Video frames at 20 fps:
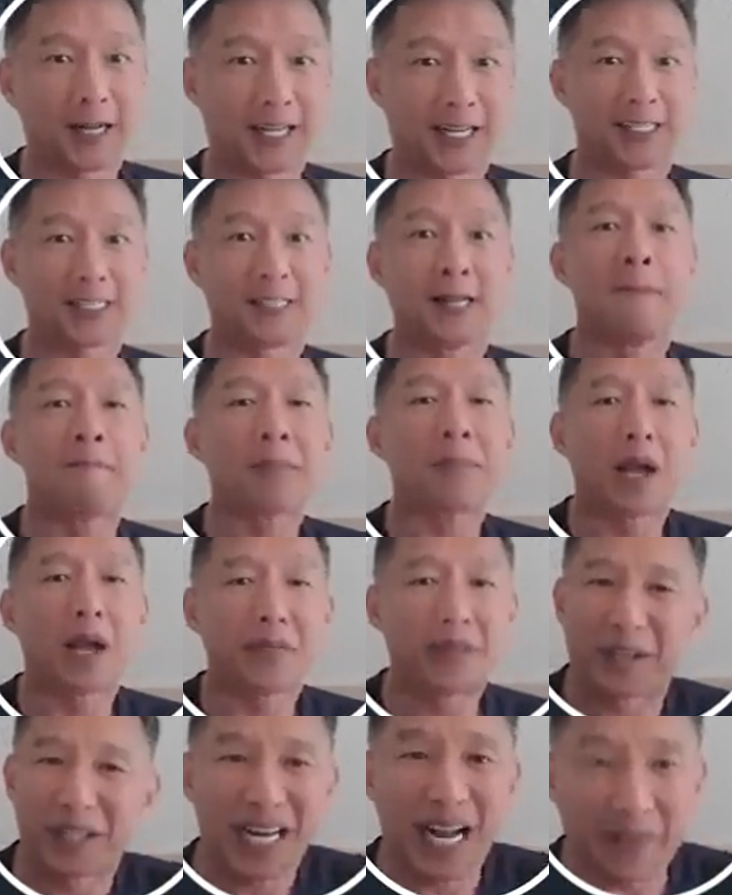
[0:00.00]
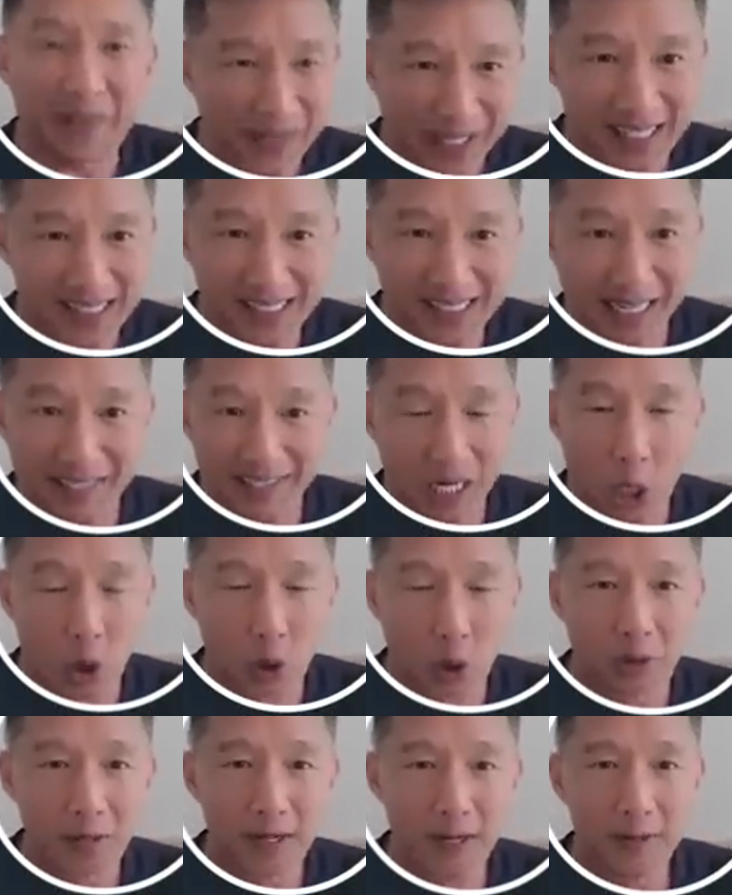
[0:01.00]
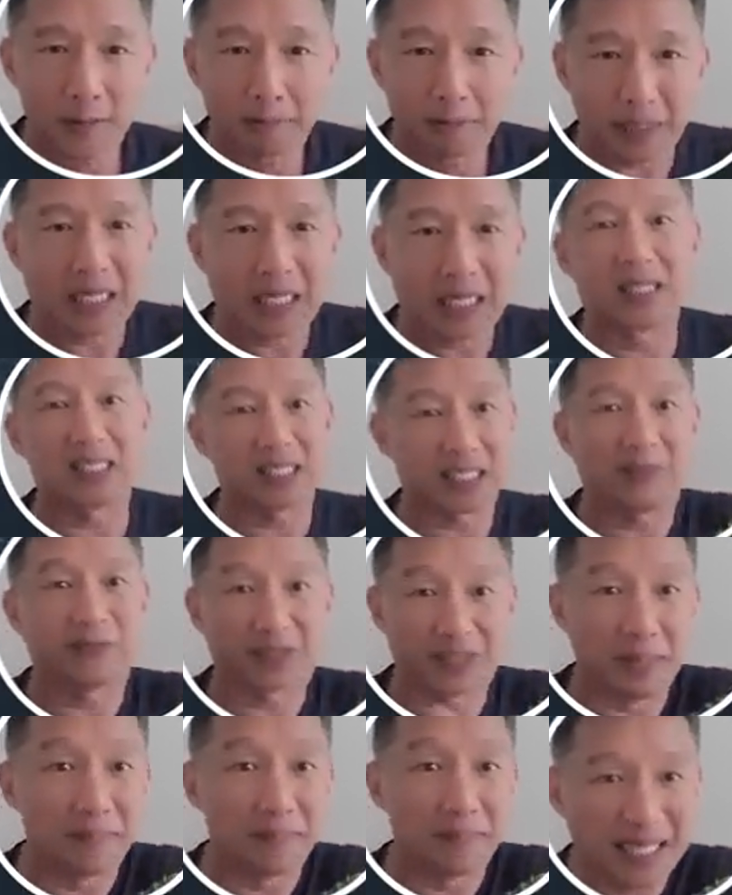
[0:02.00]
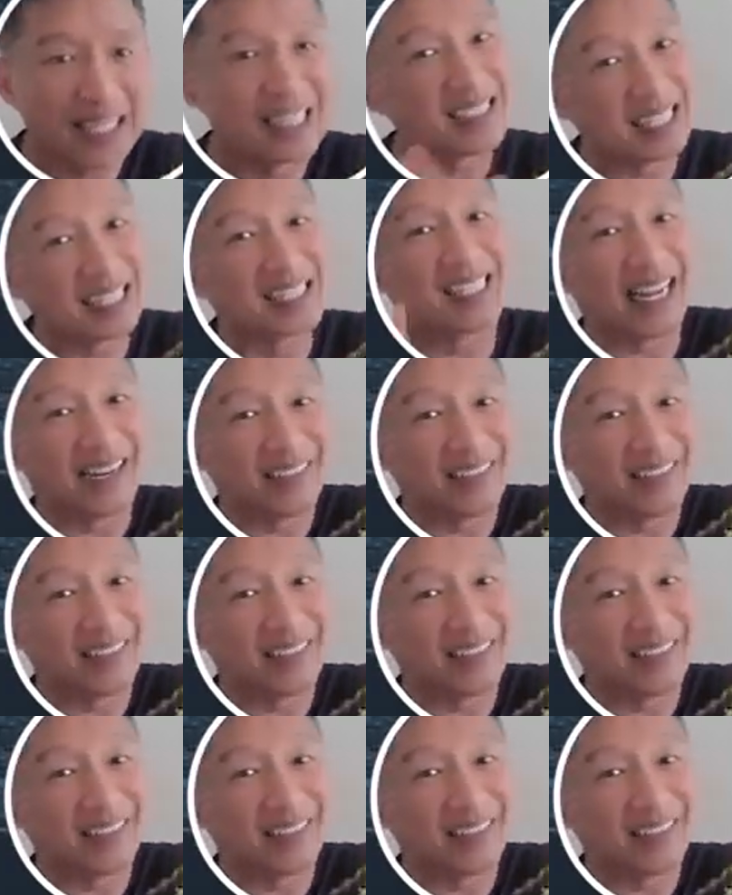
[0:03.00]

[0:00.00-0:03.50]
is they're not going to say no, because if the minute they say